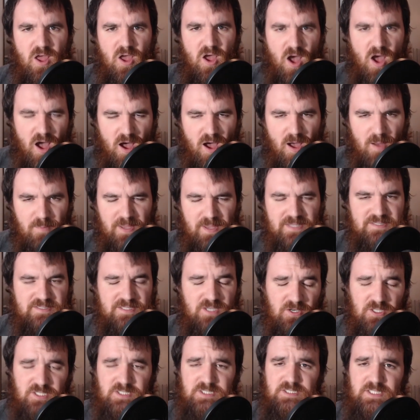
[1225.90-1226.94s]
Um, and
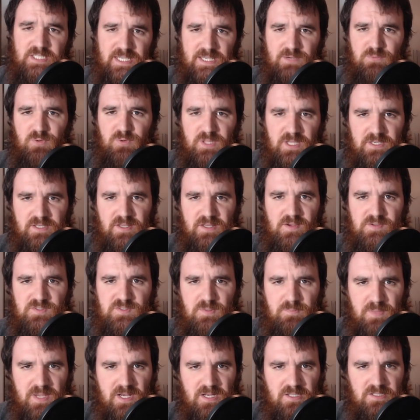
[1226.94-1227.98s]
seriously, it really
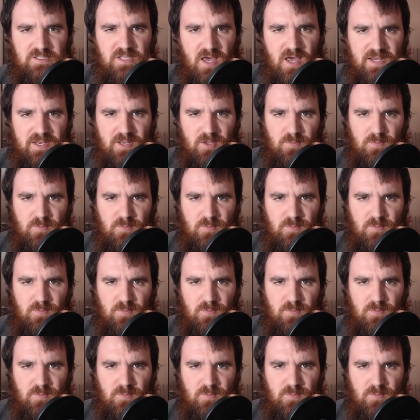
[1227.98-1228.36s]
does mean a lot.